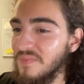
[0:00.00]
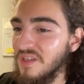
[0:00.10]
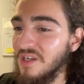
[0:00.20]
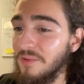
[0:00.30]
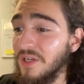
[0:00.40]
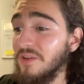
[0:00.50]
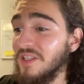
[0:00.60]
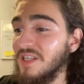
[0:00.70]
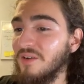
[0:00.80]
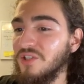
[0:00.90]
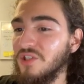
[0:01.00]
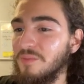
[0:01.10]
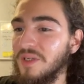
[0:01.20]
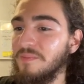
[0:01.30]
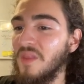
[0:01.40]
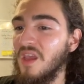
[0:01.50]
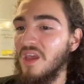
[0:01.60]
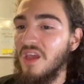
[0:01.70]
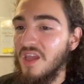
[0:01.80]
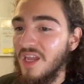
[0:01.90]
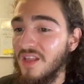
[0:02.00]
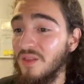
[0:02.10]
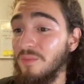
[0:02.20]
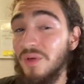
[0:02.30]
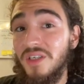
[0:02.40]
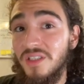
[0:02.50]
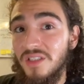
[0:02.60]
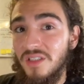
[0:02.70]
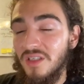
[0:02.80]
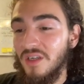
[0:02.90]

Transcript: here we go. That's how it should be. In the books,